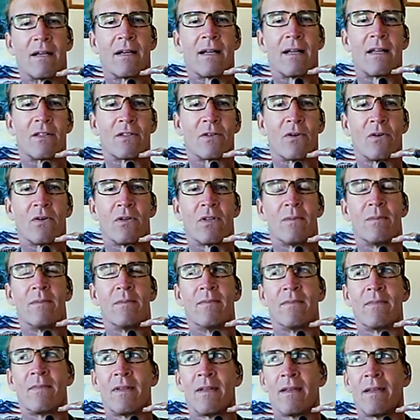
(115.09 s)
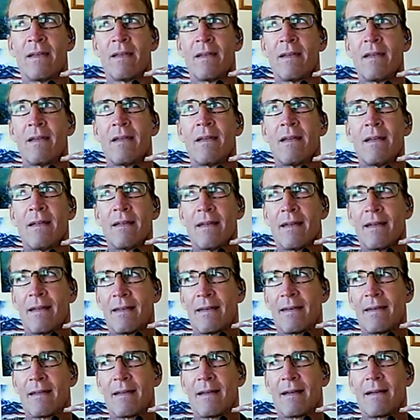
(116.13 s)
And I told him
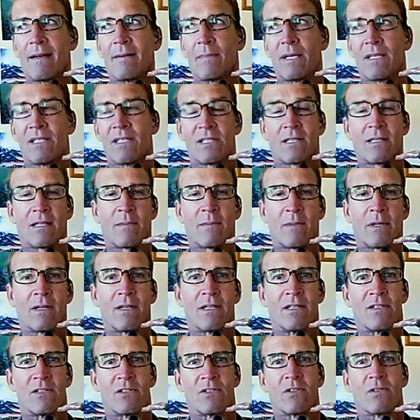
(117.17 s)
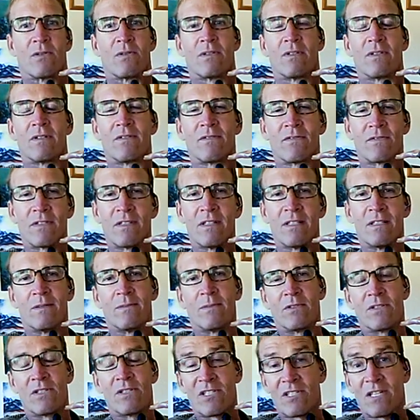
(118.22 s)
that basically I'm here to show a
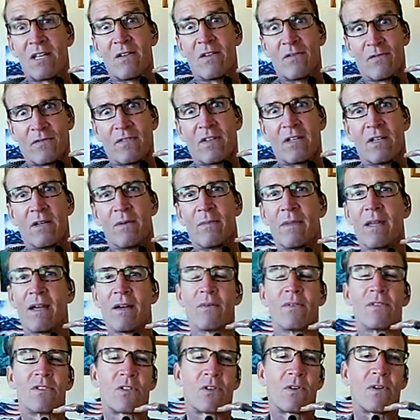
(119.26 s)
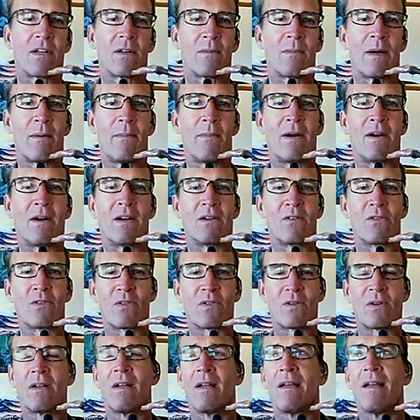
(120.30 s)
film, or see a film that was created by Martin
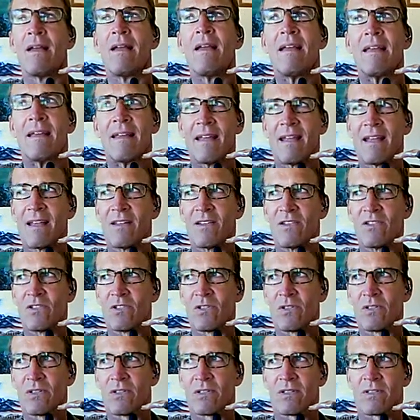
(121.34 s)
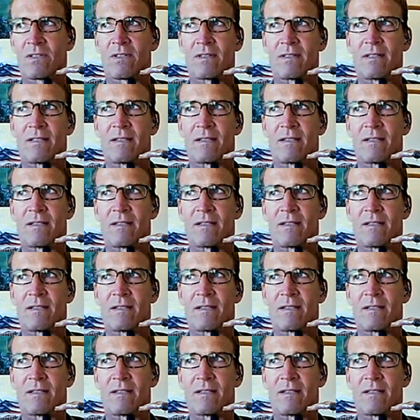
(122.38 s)
Luther King Jr.